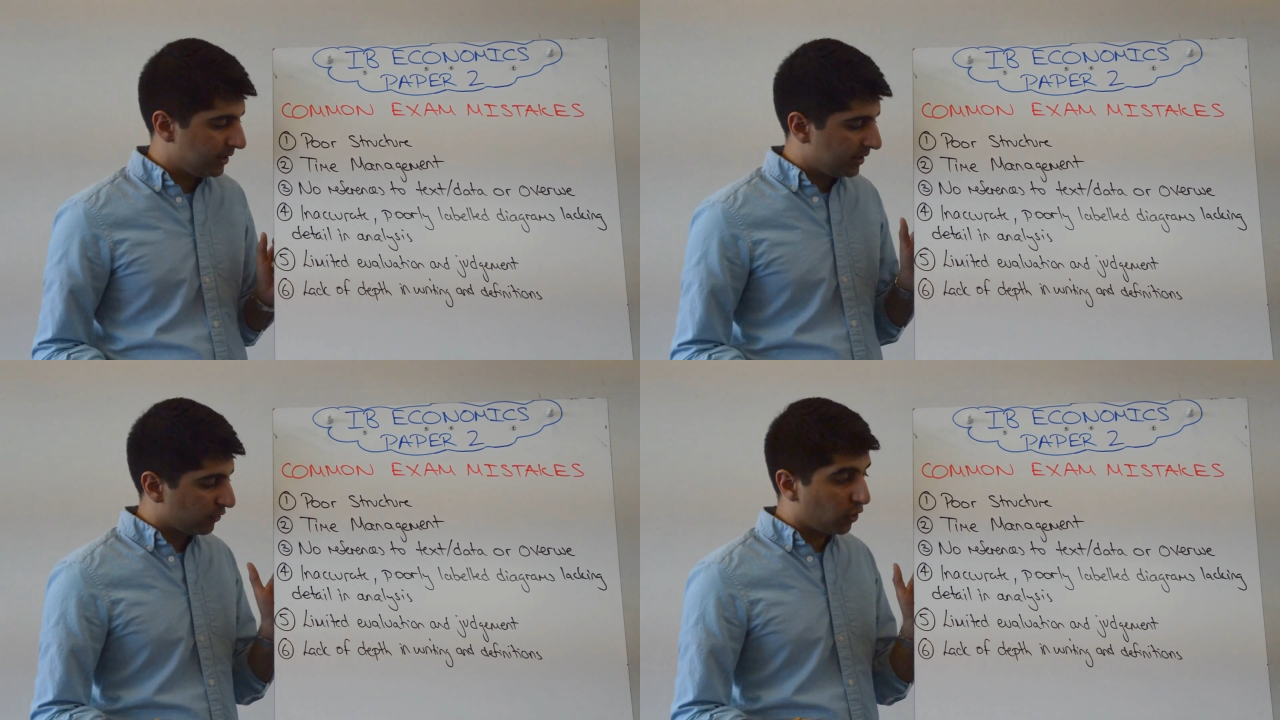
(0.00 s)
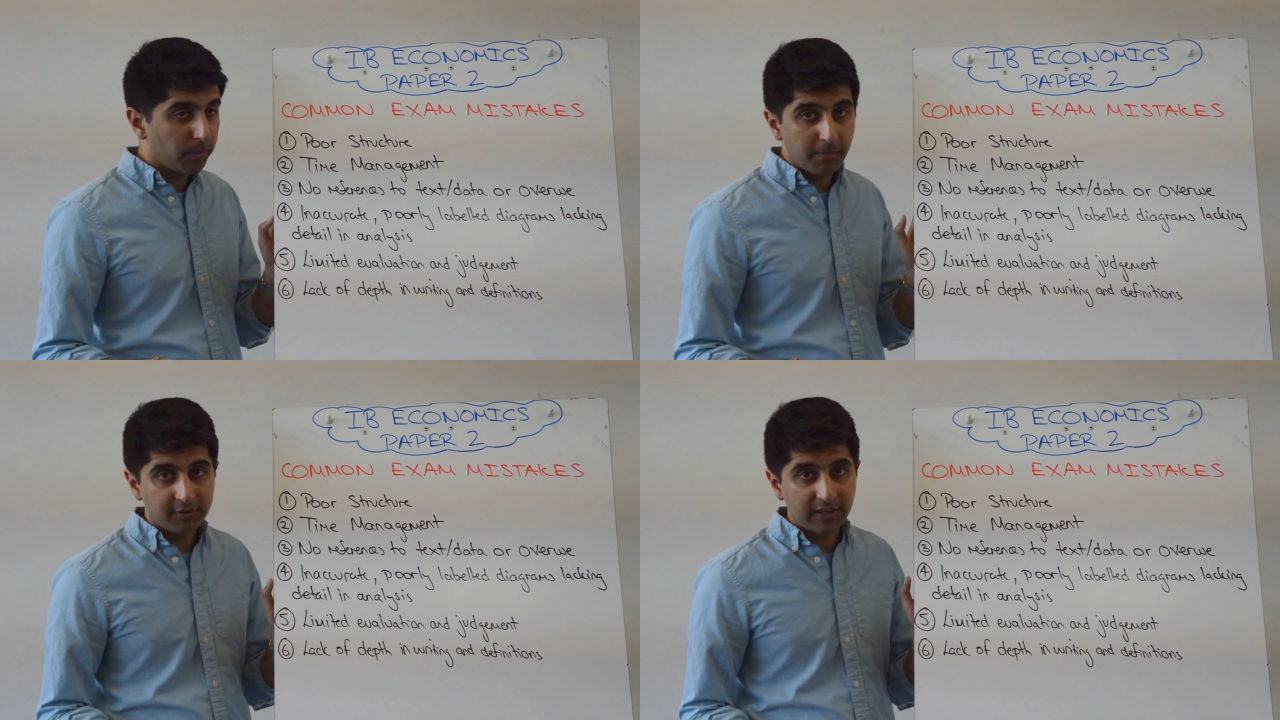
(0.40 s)
It's a
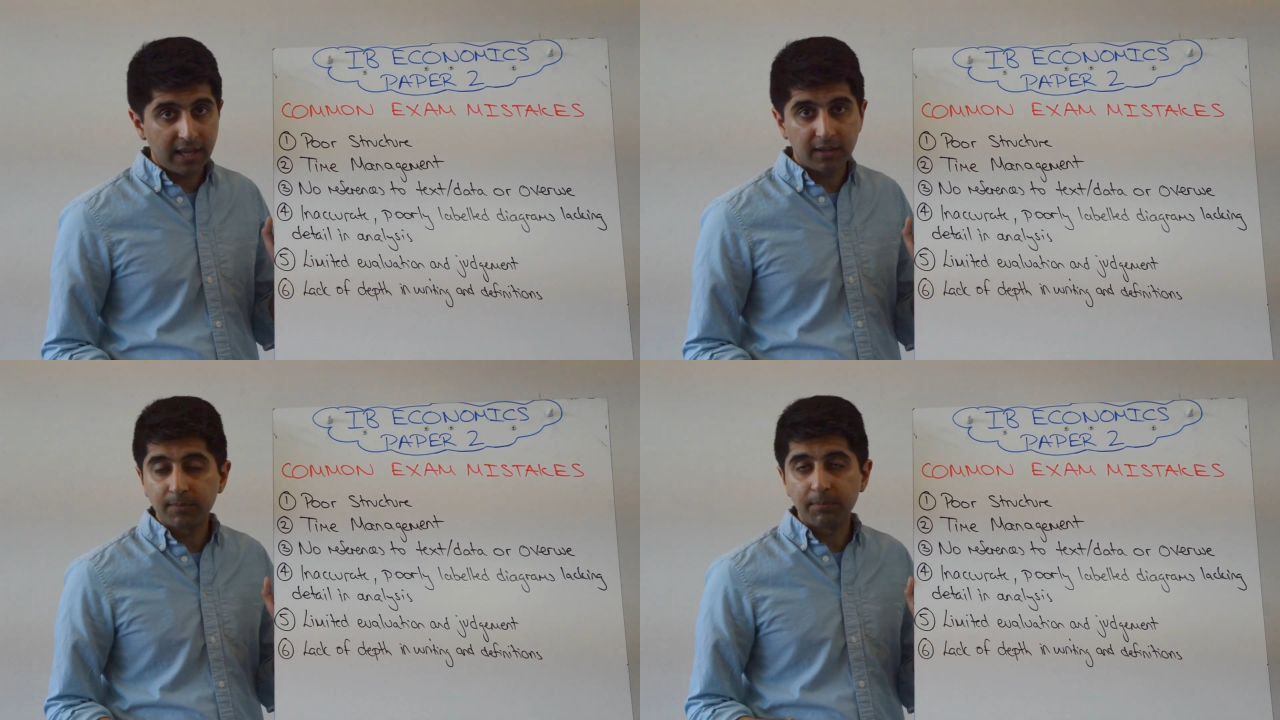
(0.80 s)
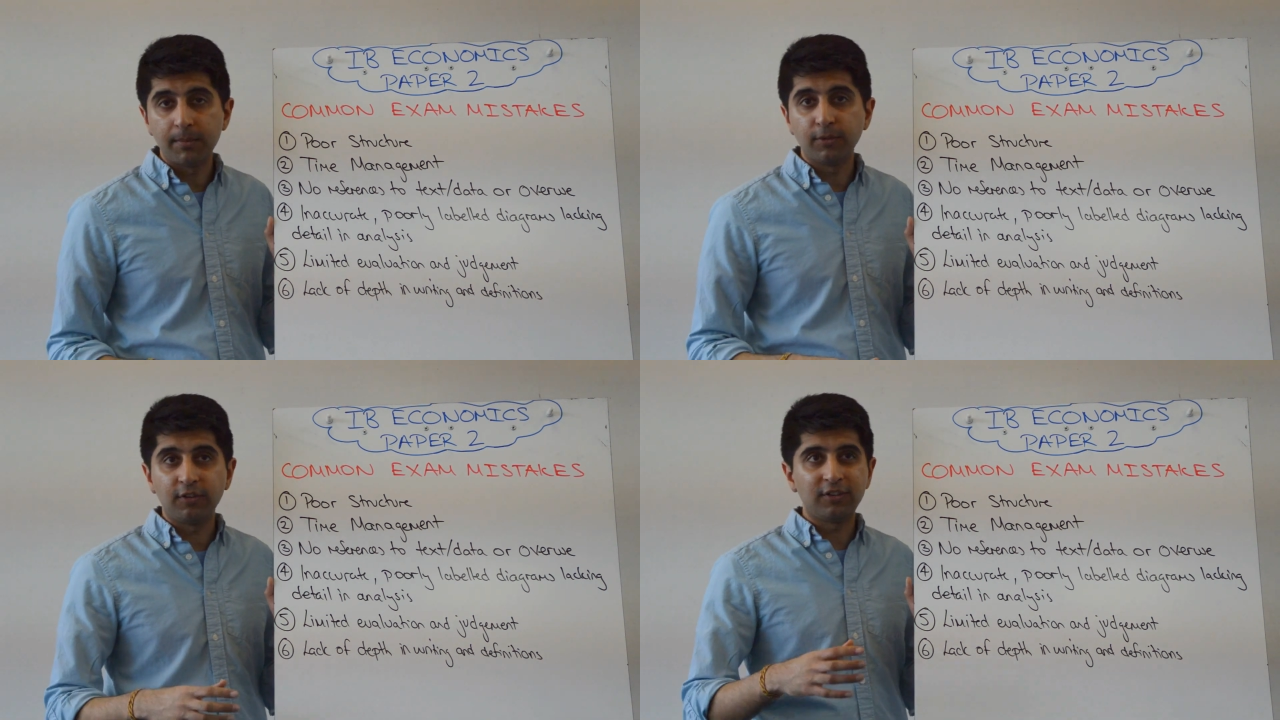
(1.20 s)
common mistake.
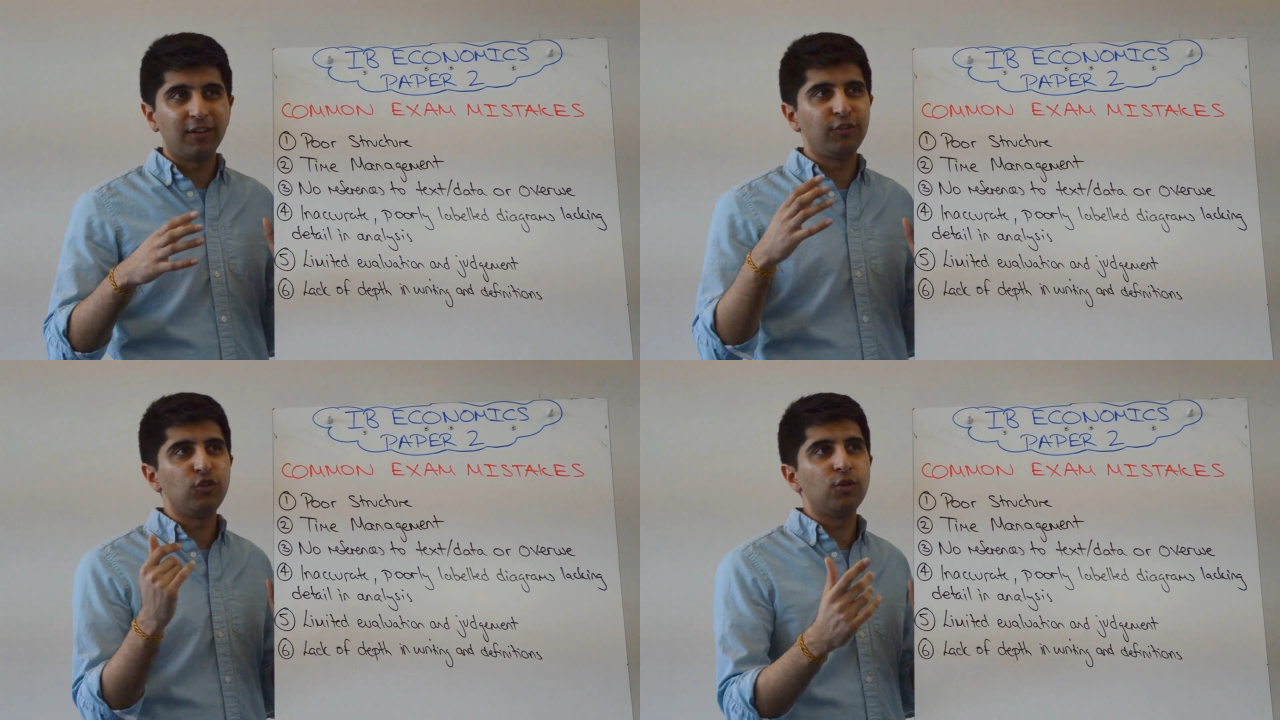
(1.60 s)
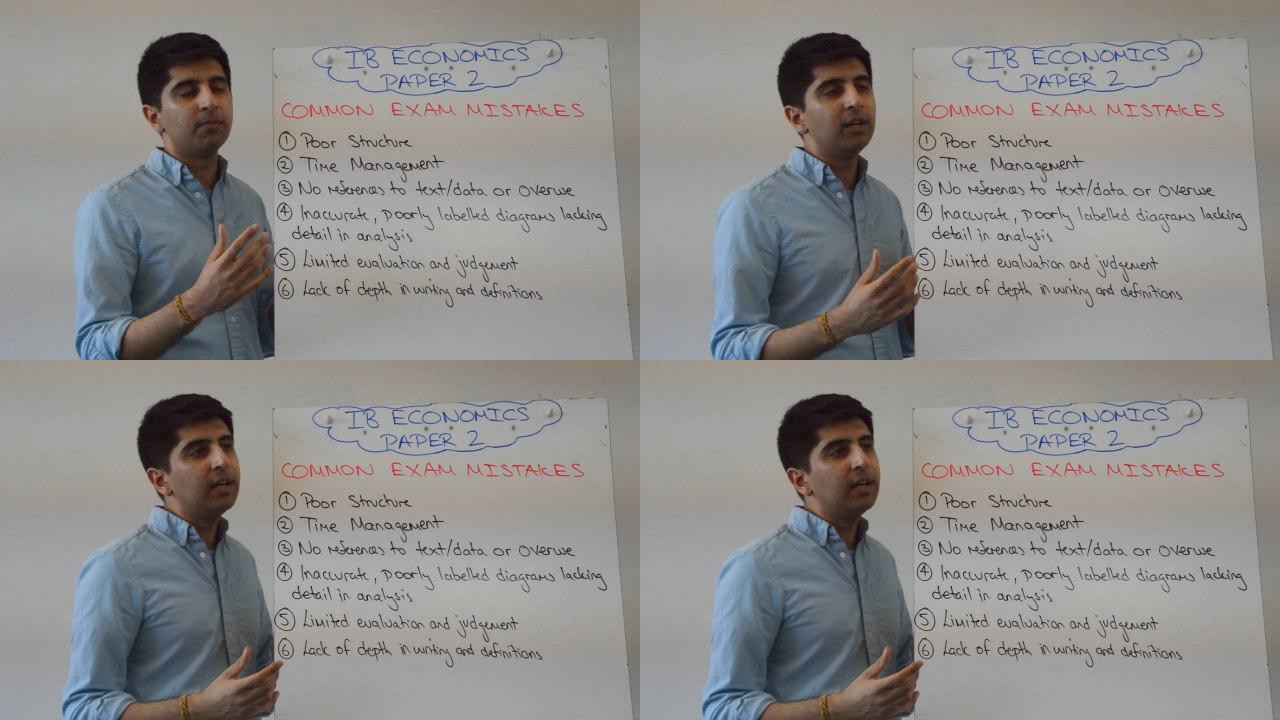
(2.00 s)
People just assume